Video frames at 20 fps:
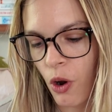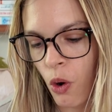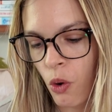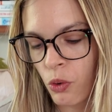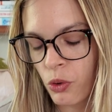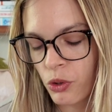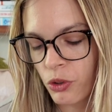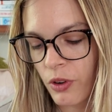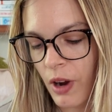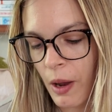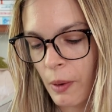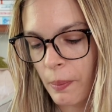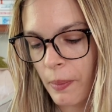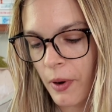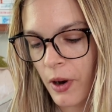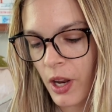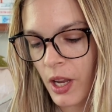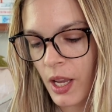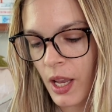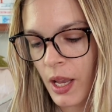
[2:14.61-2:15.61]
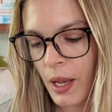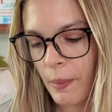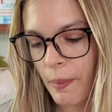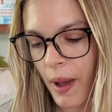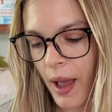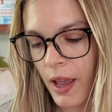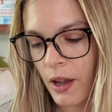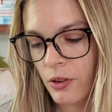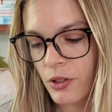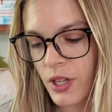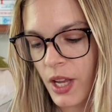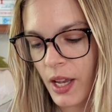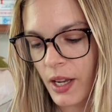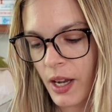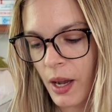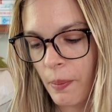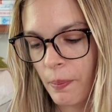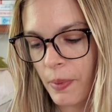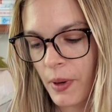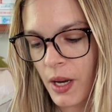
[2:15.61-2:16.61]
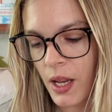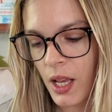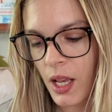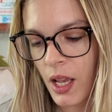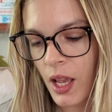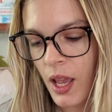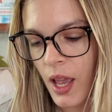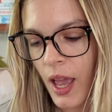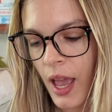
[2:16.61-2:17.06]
own groundbreaking biotech company,